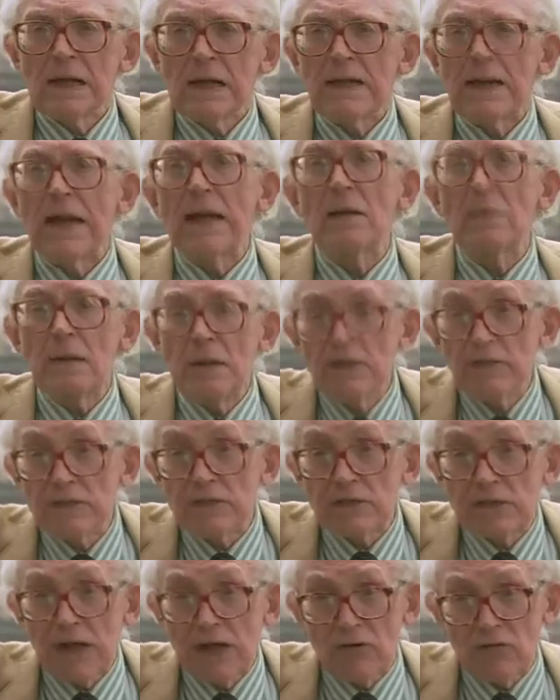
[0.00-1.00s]
an enemy of
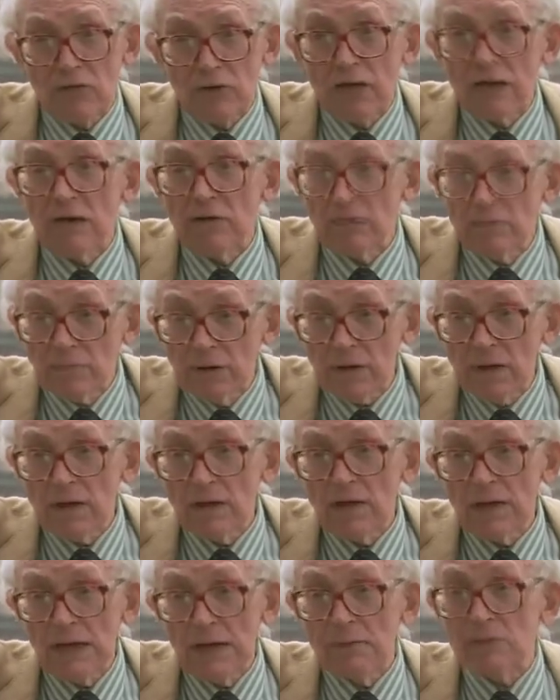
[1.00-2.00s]
his country here in Britain.